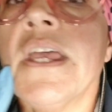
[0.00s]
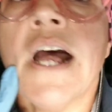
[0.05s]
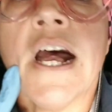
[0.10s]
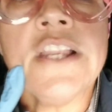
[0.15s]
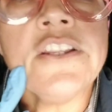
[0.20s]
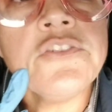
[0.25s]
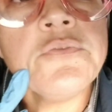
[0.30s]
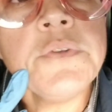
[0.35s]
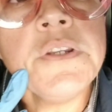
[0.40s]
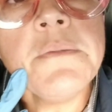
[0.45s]

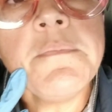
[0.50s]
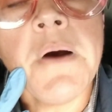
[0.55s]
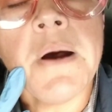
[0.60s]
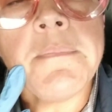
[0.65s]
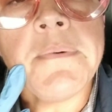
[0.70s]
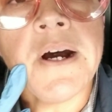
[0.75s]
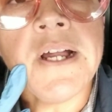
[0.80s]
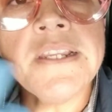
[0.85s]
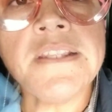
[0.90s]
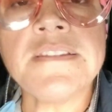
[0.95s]
I just want to
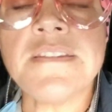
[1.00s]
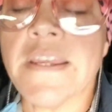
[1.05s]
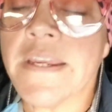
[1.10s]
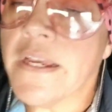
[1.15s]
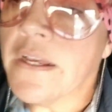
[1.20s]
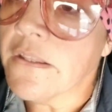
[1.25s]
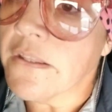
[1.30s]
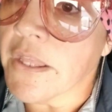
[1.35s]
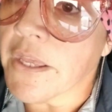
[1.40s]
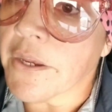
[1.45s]
pop on and say
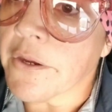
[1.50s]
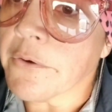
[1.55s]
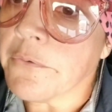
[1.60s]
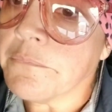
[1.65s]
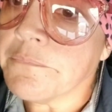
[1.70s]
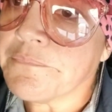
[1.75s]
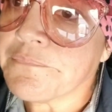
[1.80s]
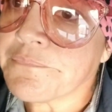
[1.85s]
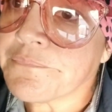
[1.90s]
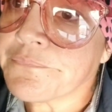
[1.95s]
hello.